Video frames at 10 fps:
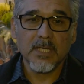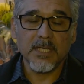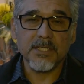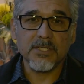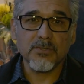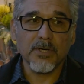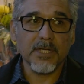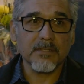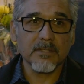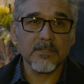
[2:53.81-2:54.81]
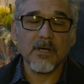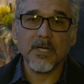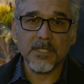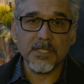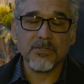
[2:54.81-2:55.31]
in Detroit,
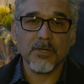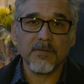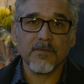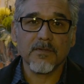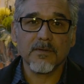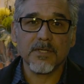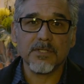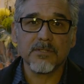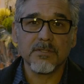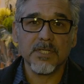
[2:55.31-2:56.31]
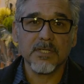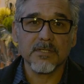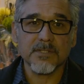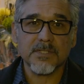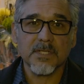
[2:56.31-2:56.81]
taught in Detroit for 32
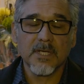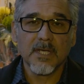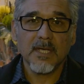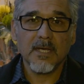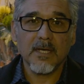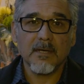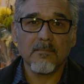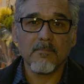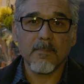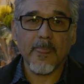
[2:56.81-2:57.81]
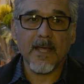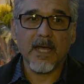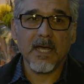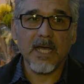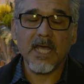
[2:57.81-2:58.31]
years, um,
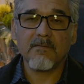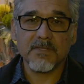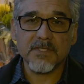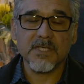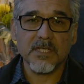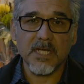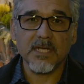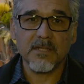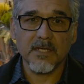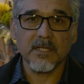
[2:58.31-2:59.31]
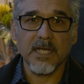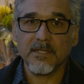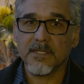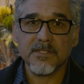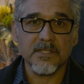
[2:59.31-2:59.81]
uh, I haven't seen anything
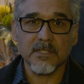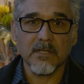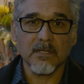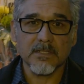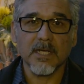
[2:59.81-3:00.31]
like this in a long